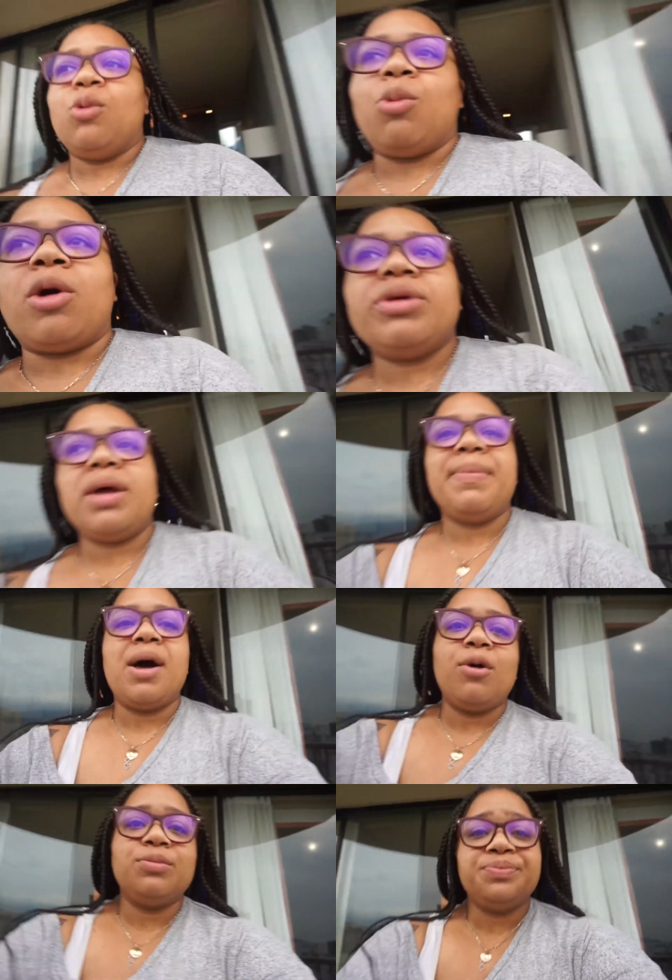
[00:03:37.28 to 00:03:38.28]
worry
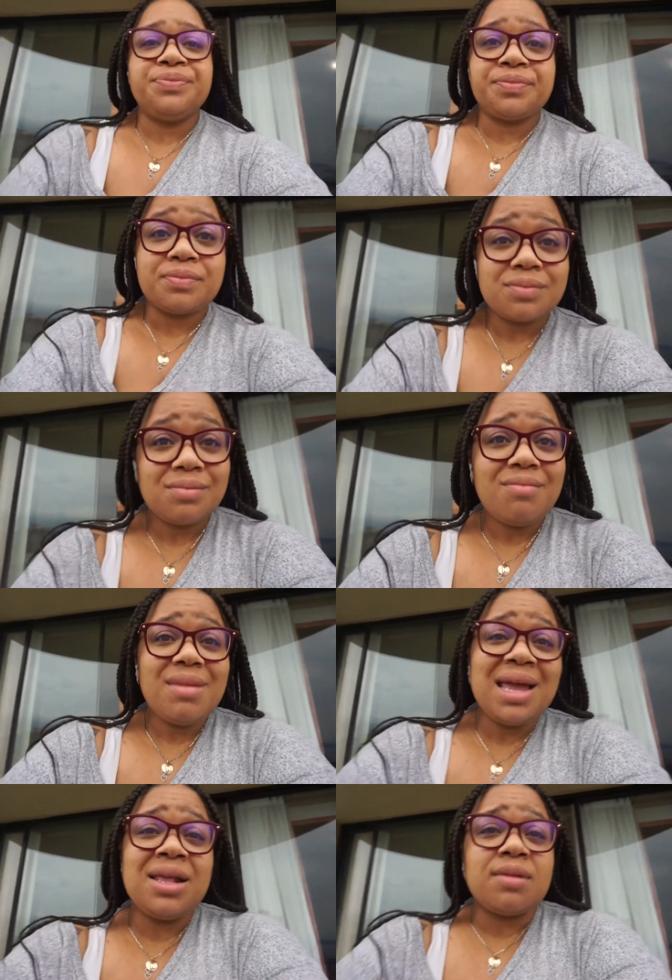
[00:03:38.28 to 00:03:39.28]
about
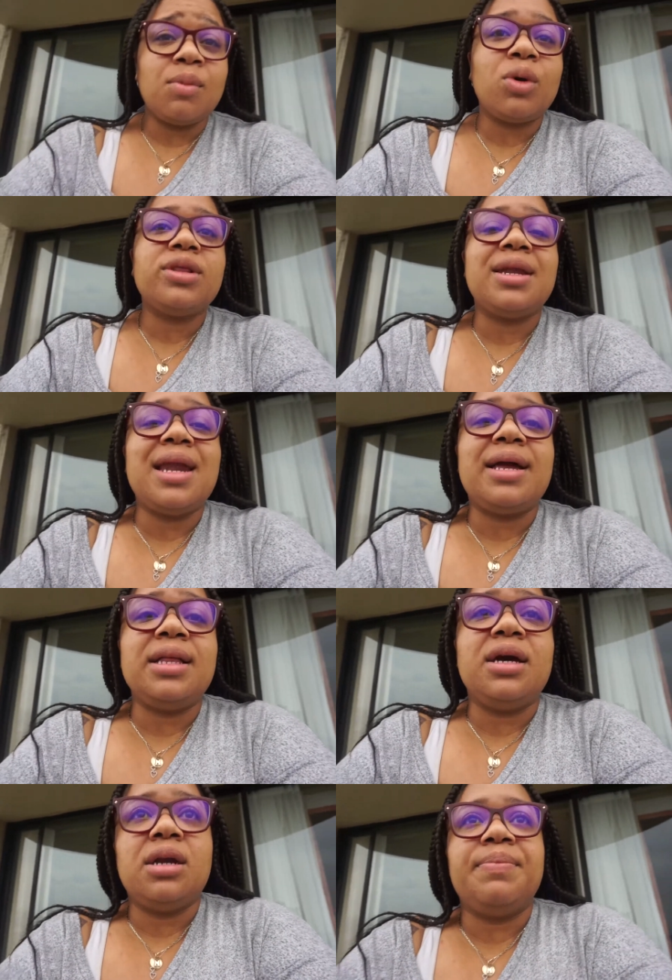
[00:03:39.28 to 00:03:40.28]
is more than
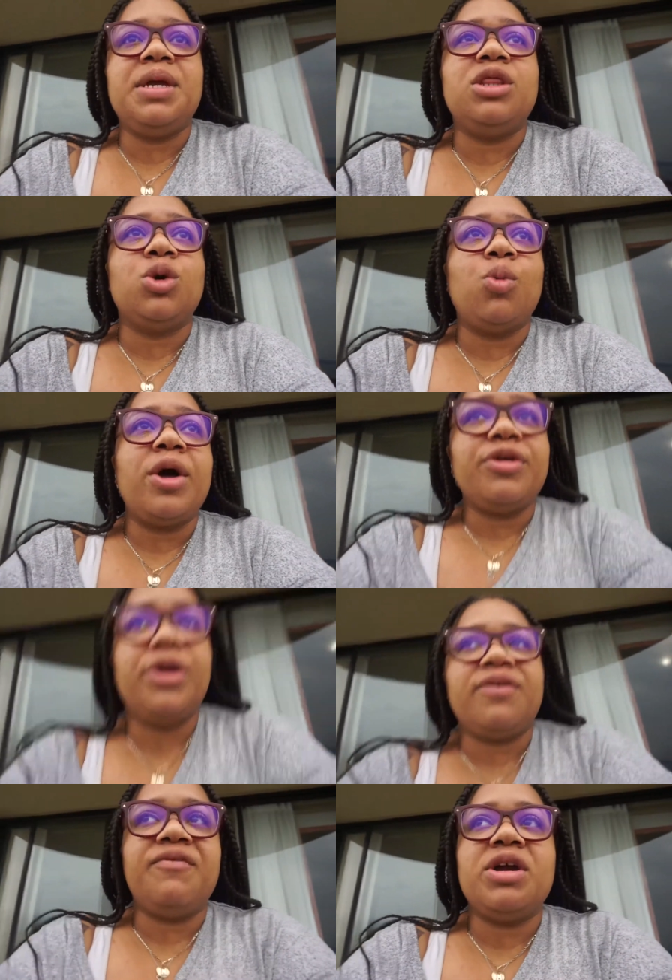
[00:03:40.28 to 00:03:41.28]
likely going to be the weather
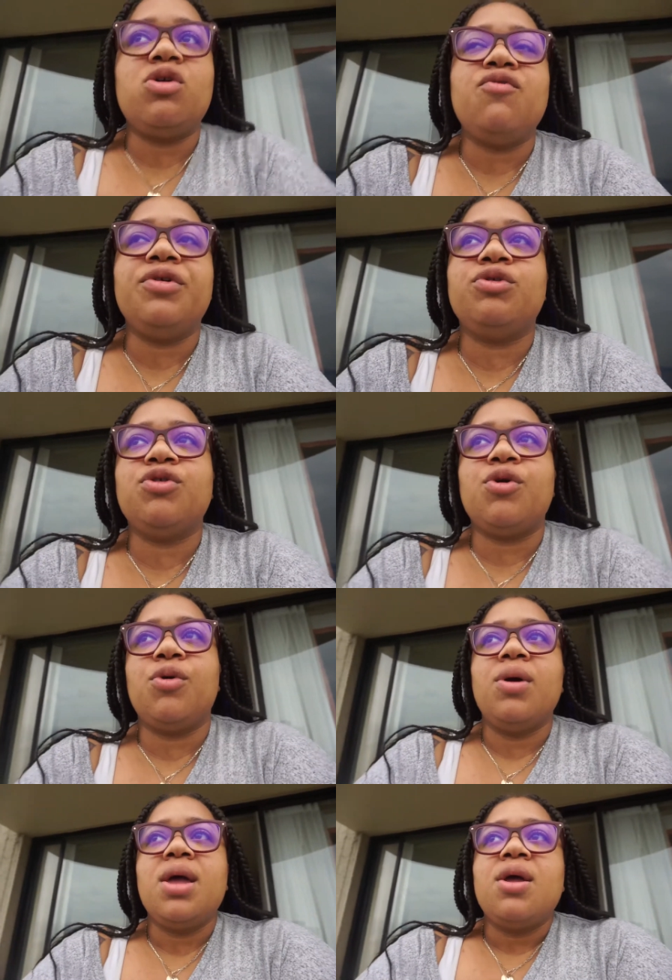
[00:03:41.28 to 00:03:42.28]
in Vancouver. So
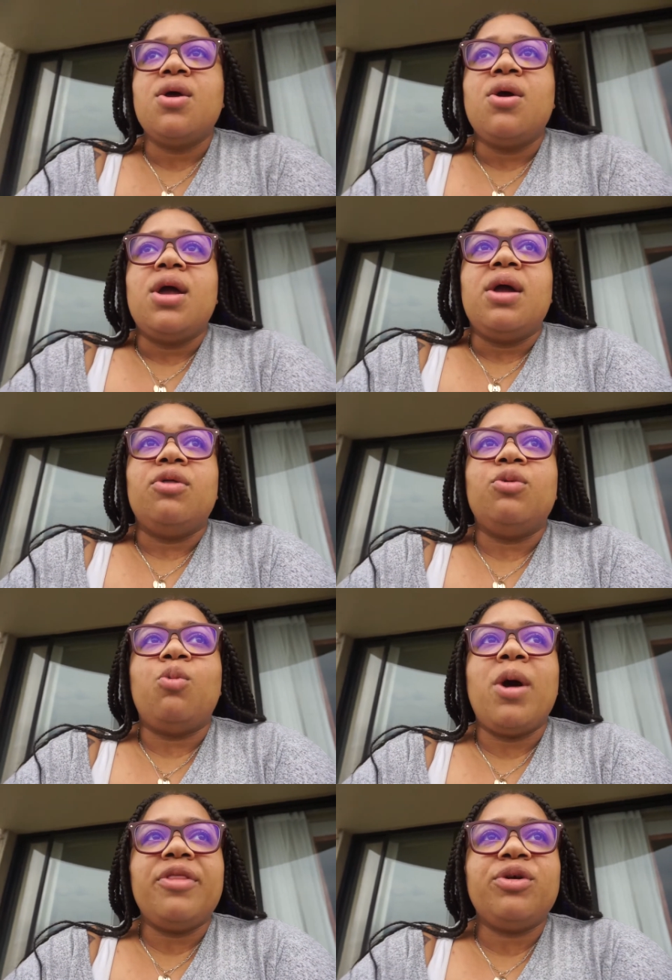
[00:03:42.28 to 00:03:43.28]

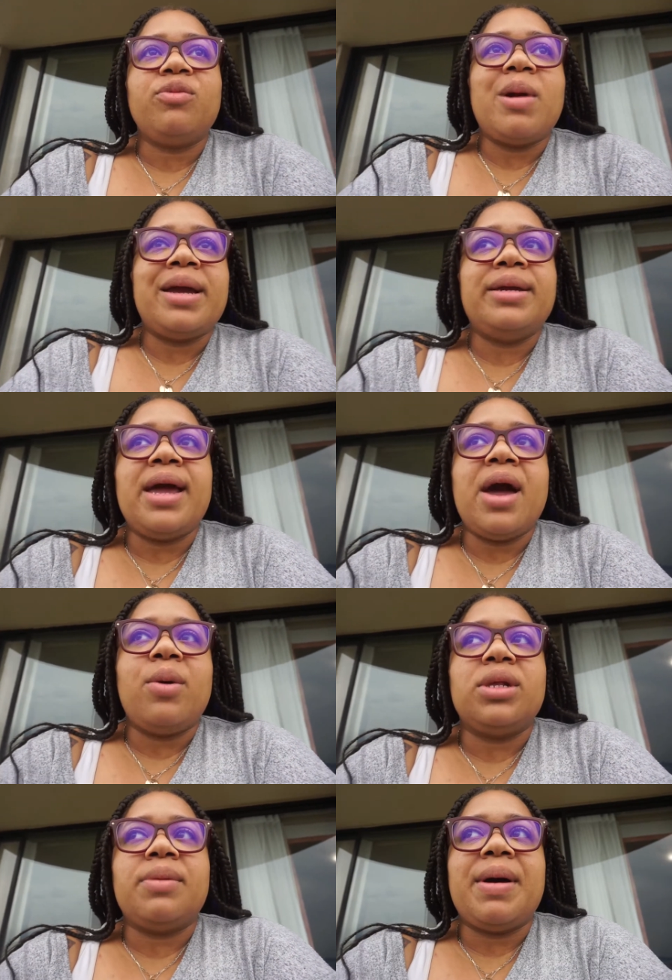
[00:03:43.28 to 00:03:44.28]
weather right
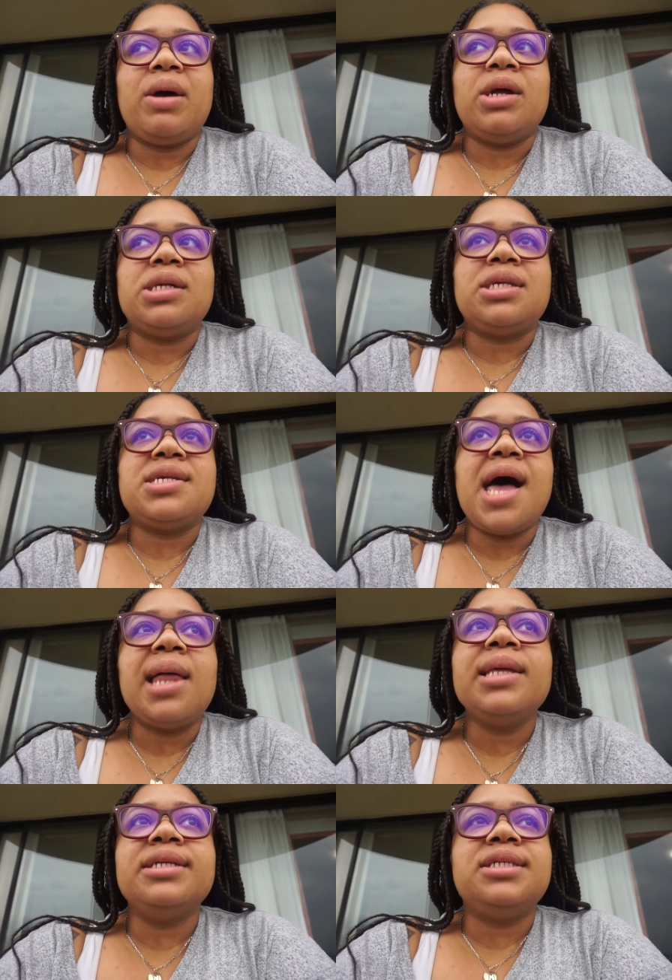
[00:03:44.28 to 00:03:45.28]
now is about a
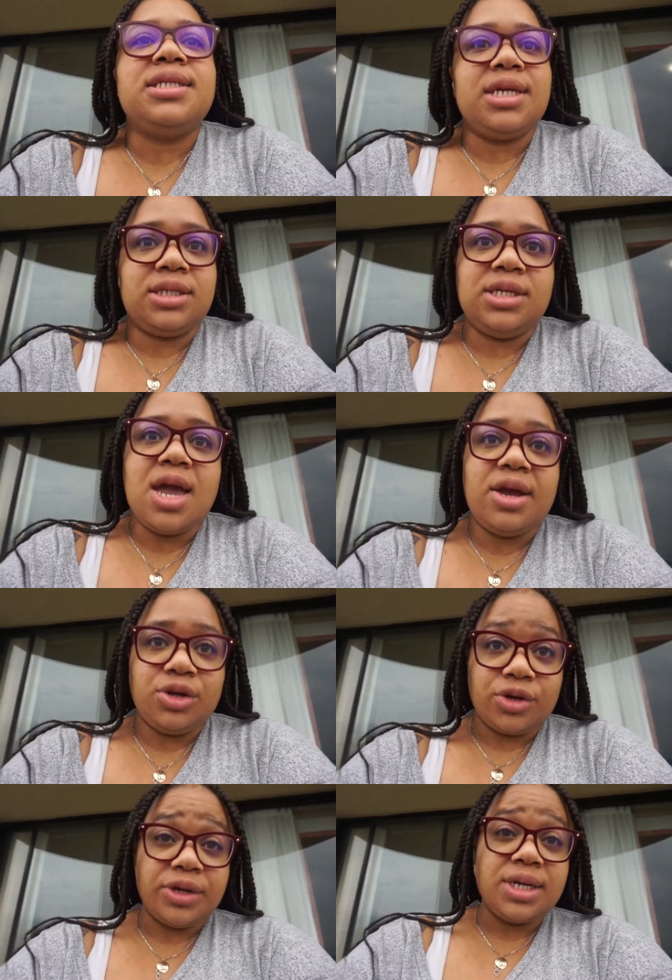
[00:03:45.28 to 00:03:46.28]
solid 68
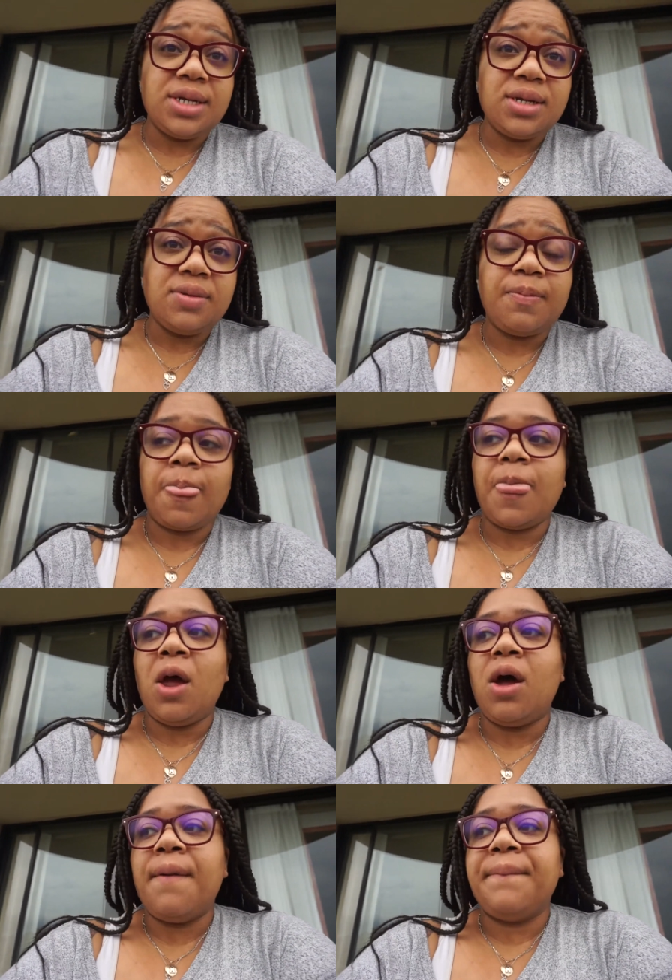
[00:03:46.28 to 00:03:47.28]
degrees.
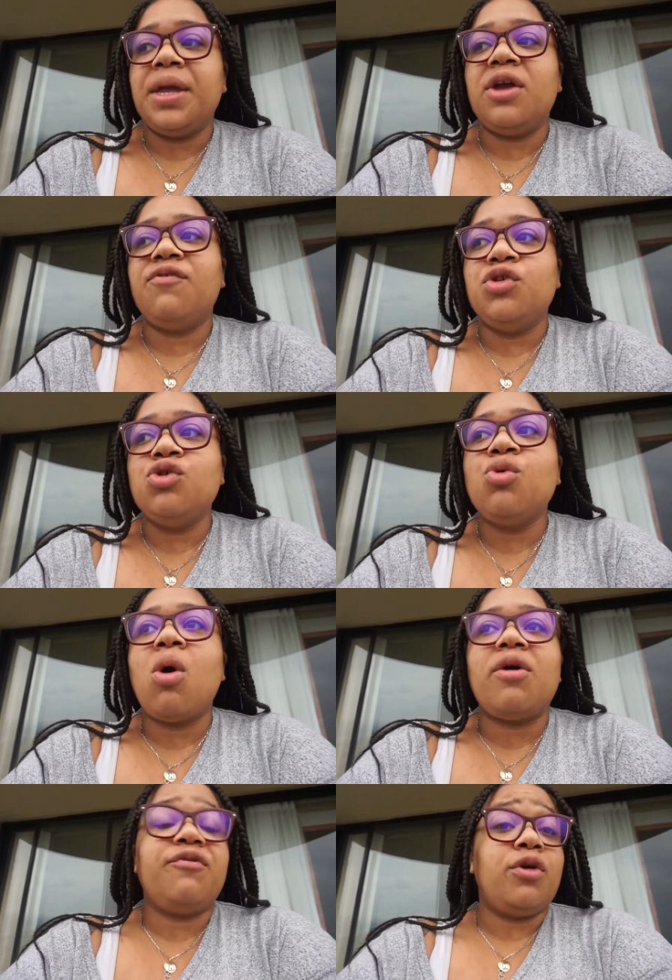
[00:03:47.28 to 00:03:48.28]
If you
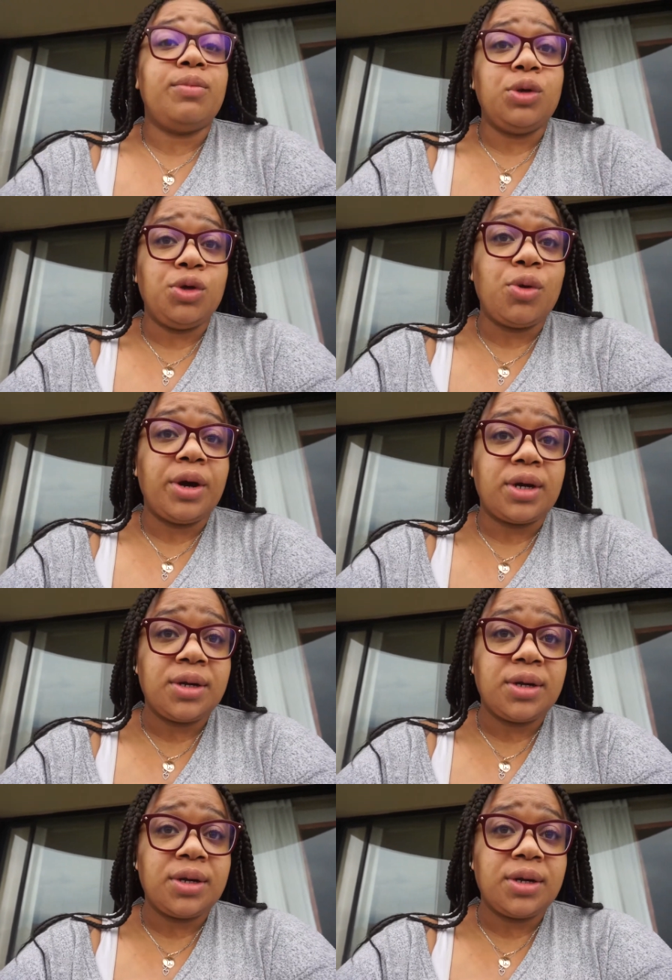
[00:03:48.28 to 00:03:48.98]
are from New York,